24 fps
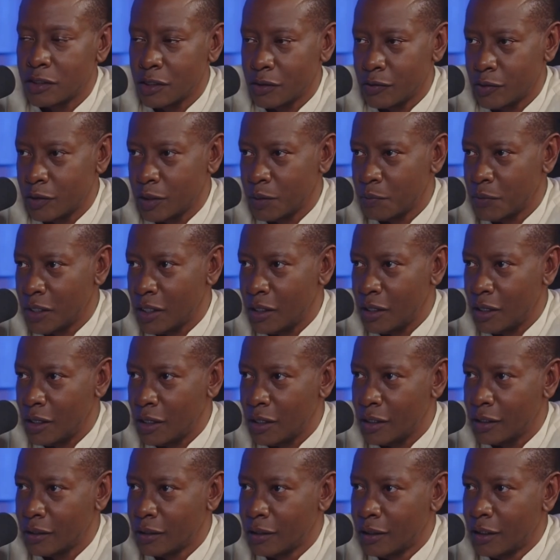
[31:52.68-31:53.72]
that's been generated
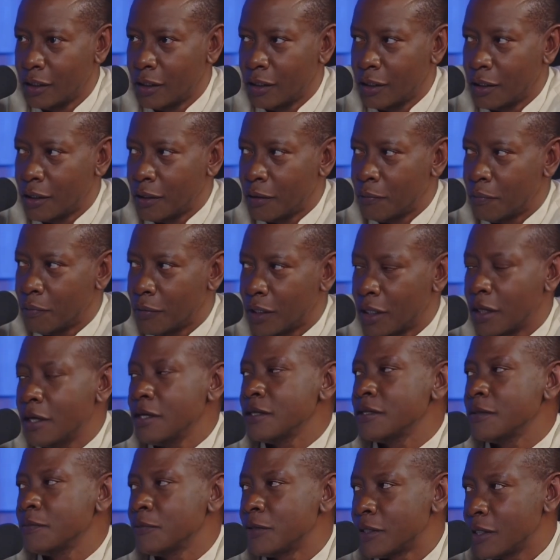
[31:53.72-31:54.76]
by AI.
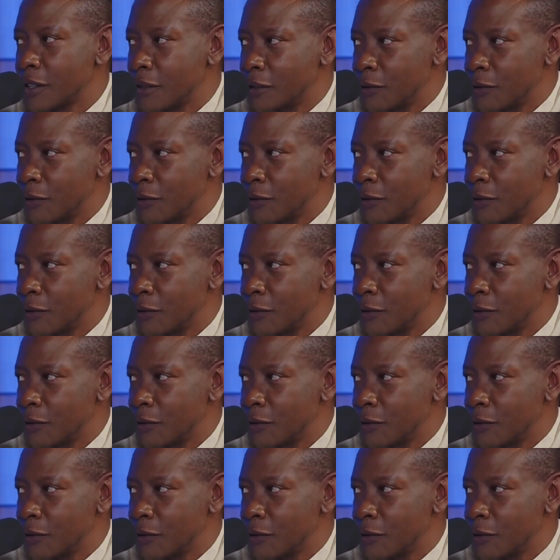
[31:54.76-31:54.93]
But ask